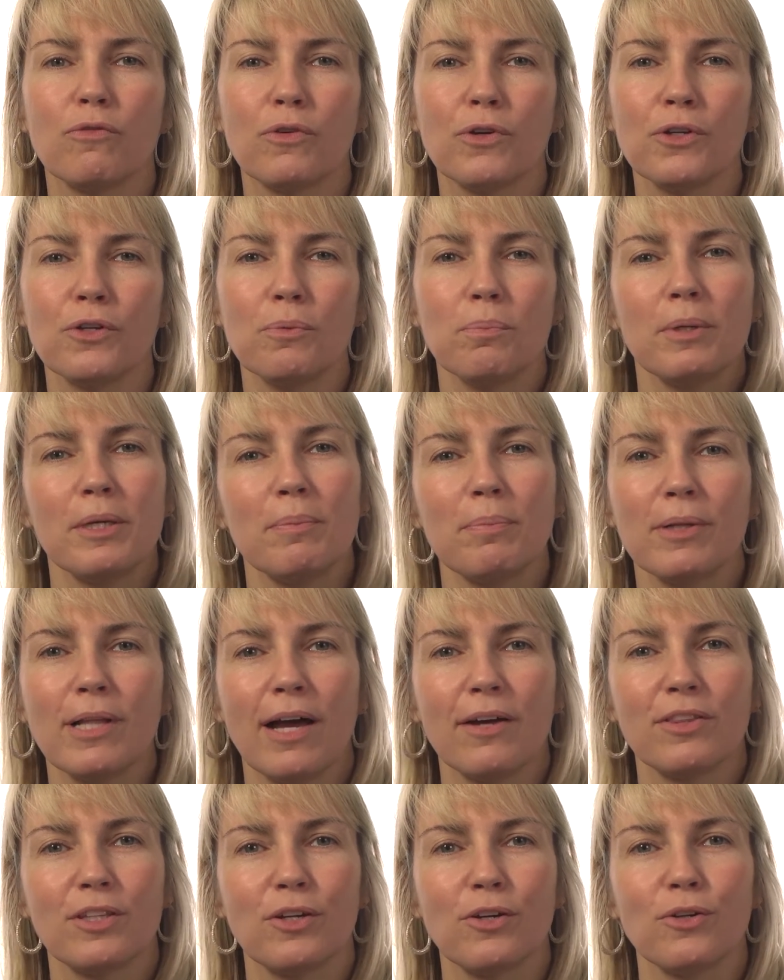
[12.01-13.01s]
For you people
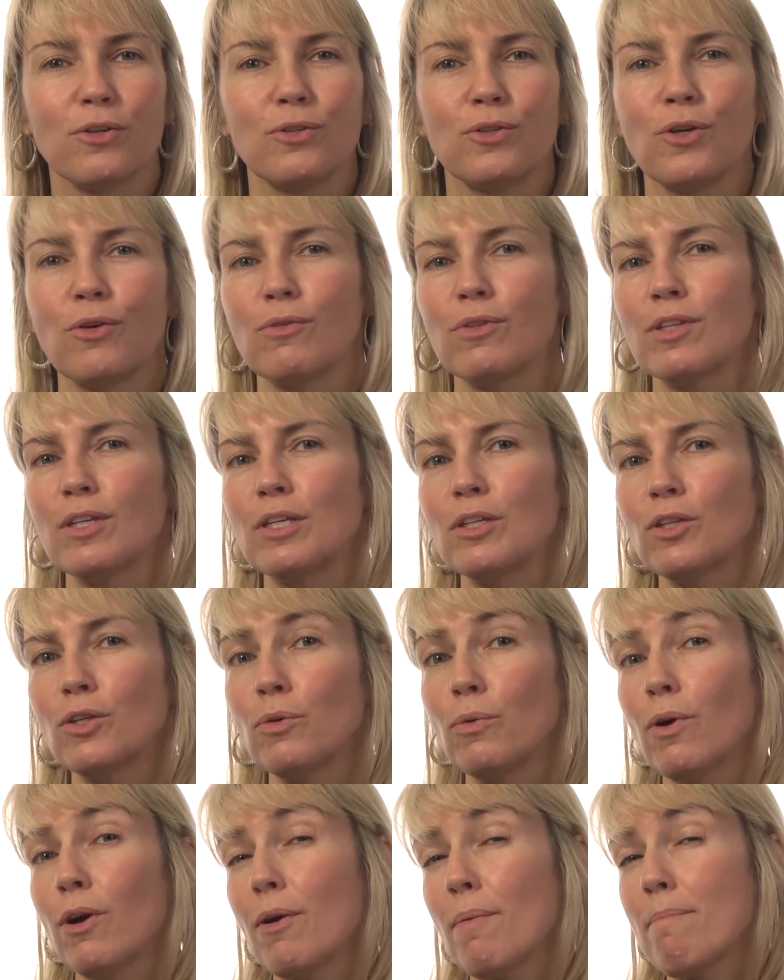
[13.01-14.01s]
out there who don't think
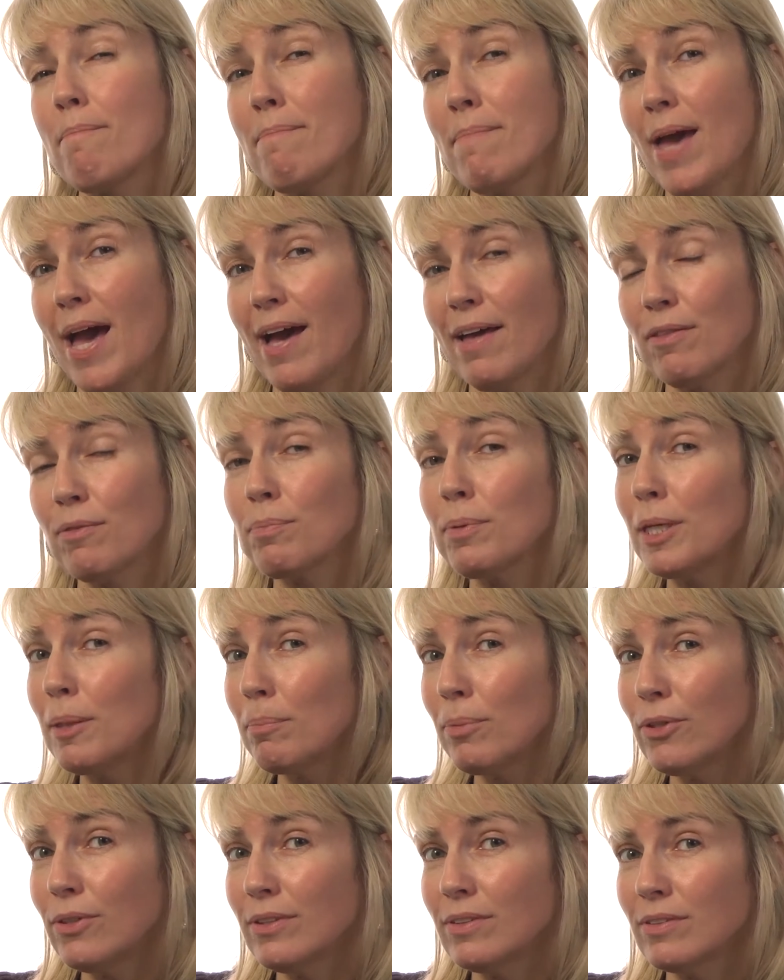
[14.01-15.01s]
you are math
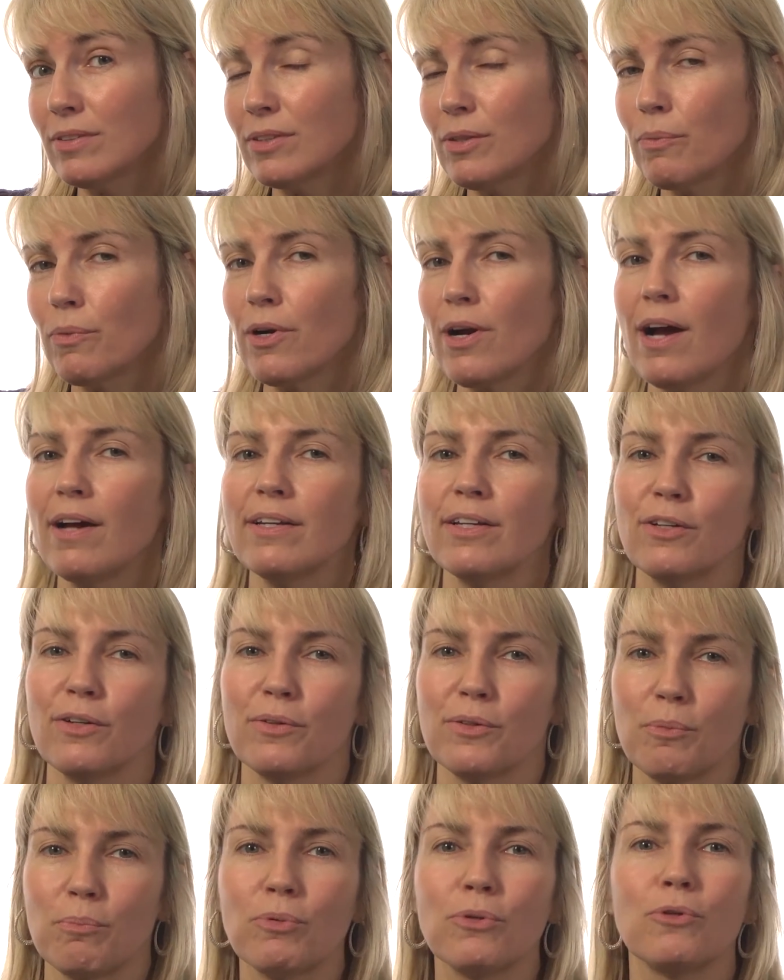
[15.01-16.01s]
people, we're out here
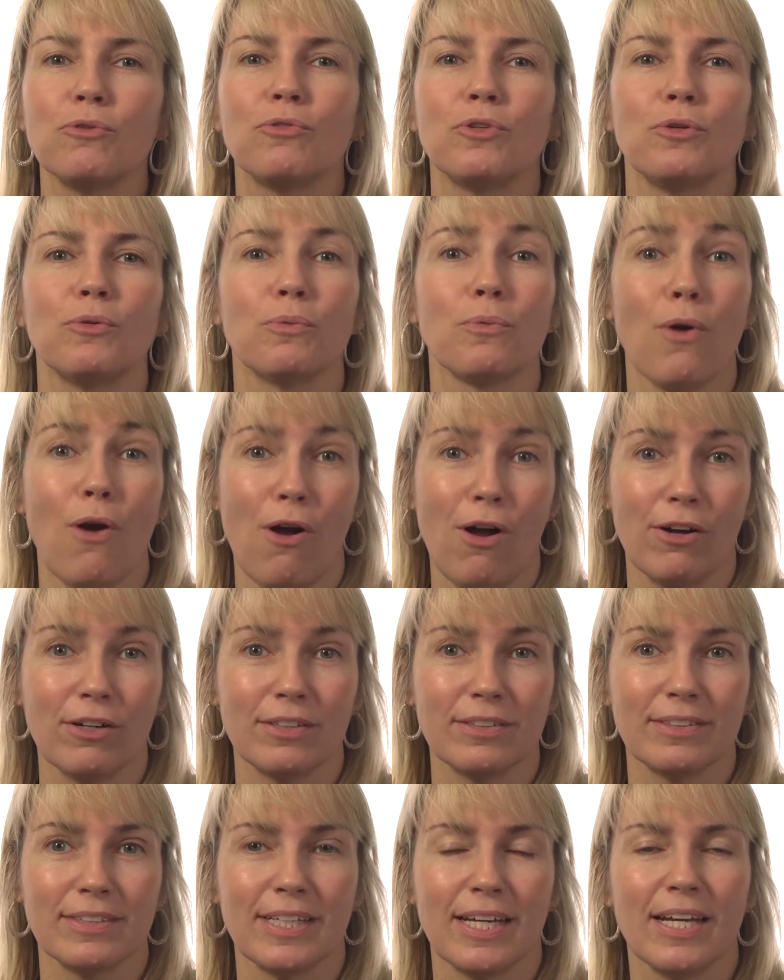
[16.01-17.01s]
to prove you
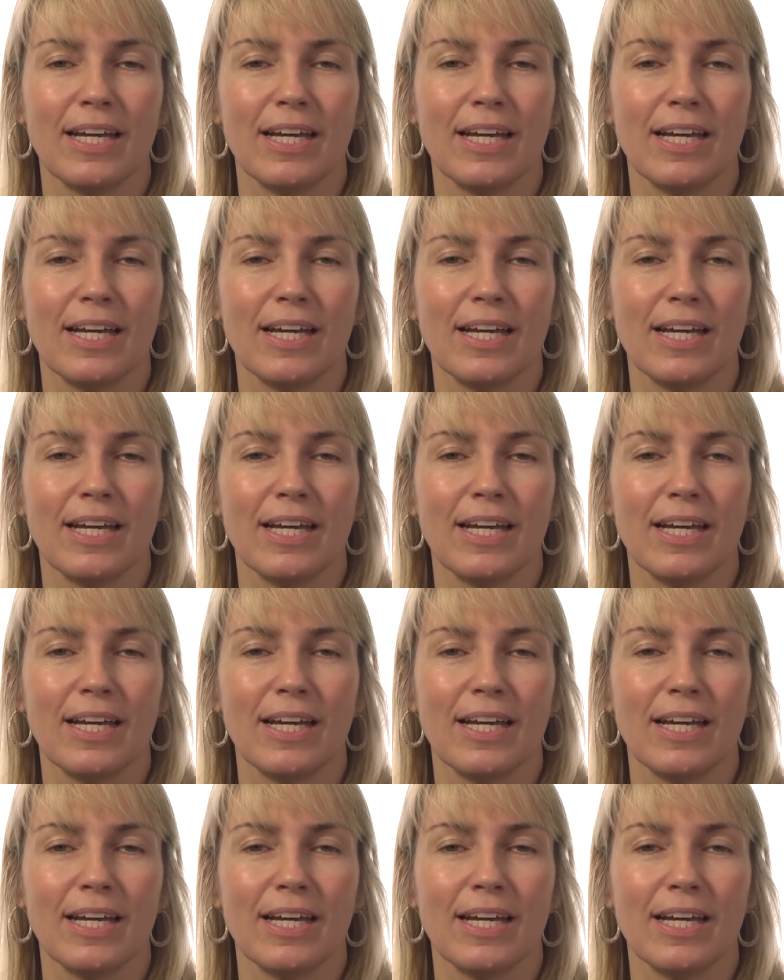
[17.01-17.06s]
wrong.